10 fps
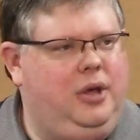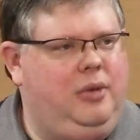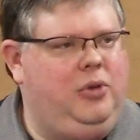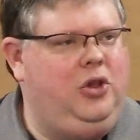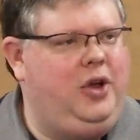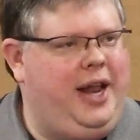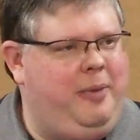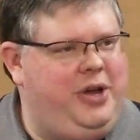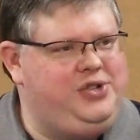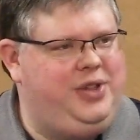But look at how
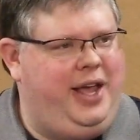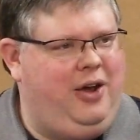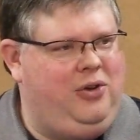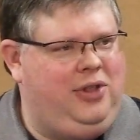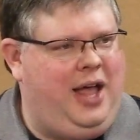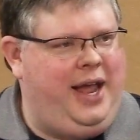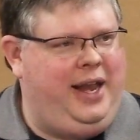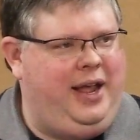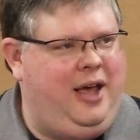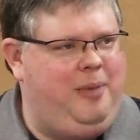much they are
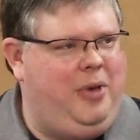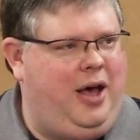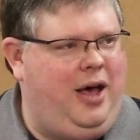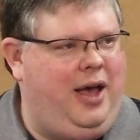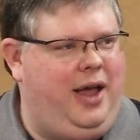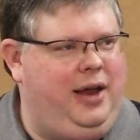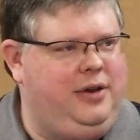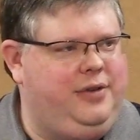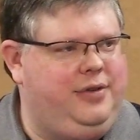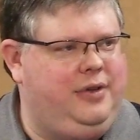lining up
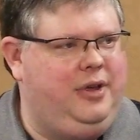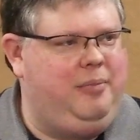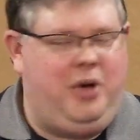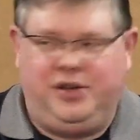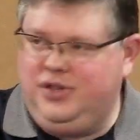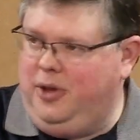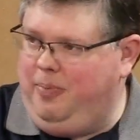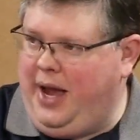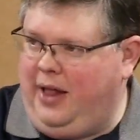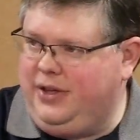behind Muslim
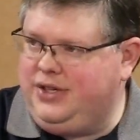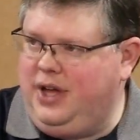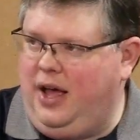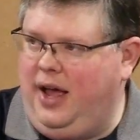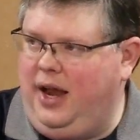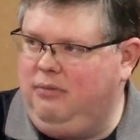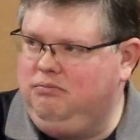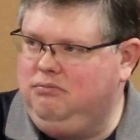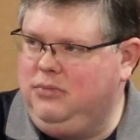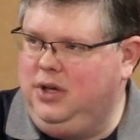Palestine.
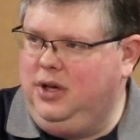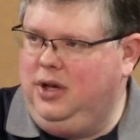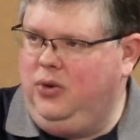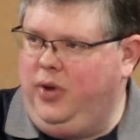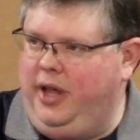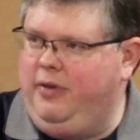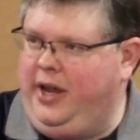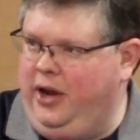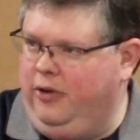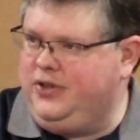We even
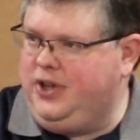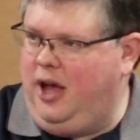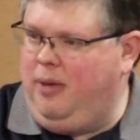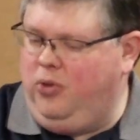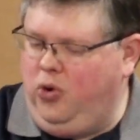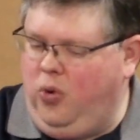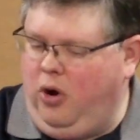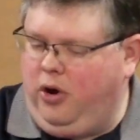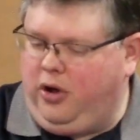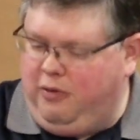hear of some who
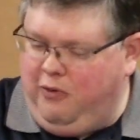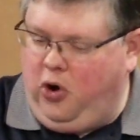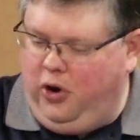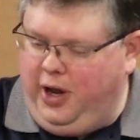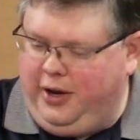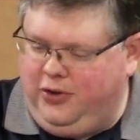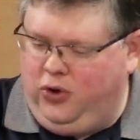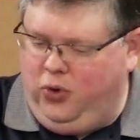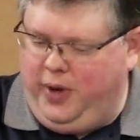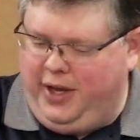are converting
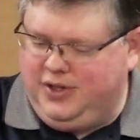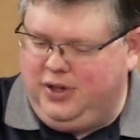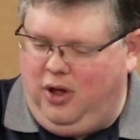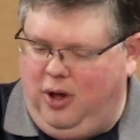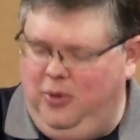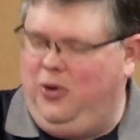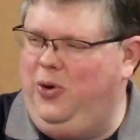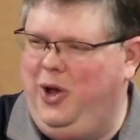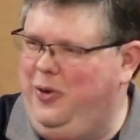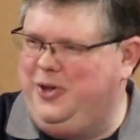to Islam,
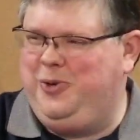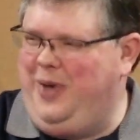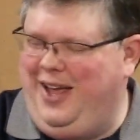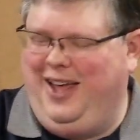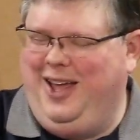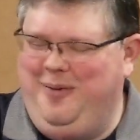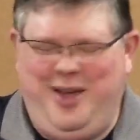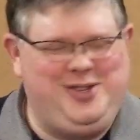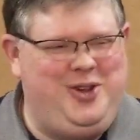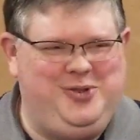which
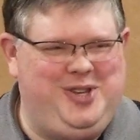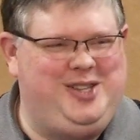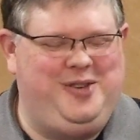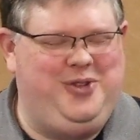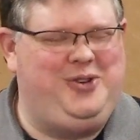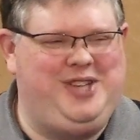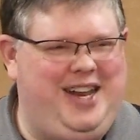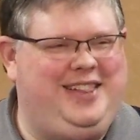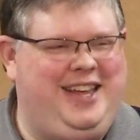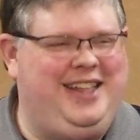makes no sense. If there's
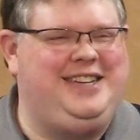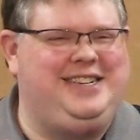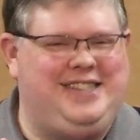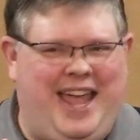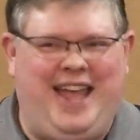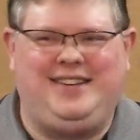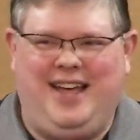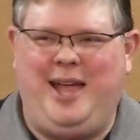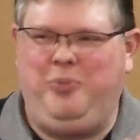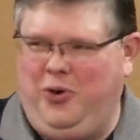anything that is
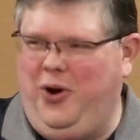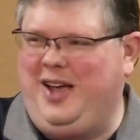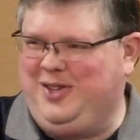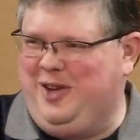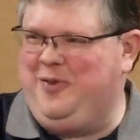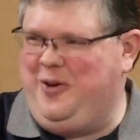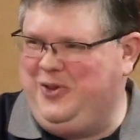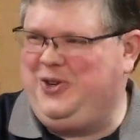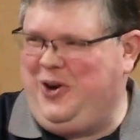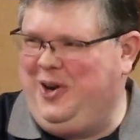anti-progressive, it would
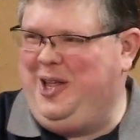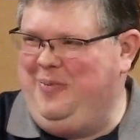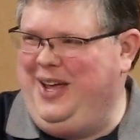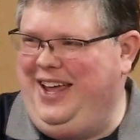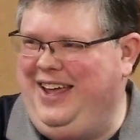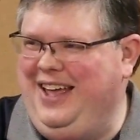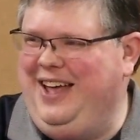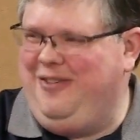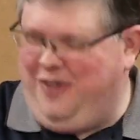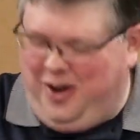certainly be
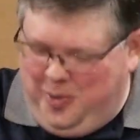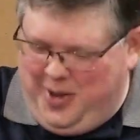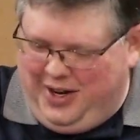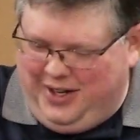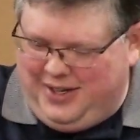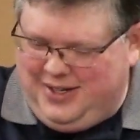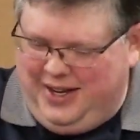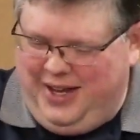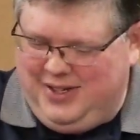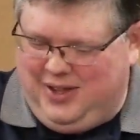fundamentalist
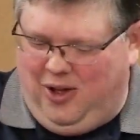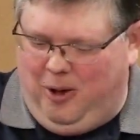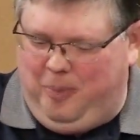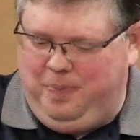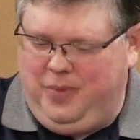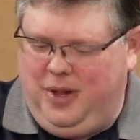Islam.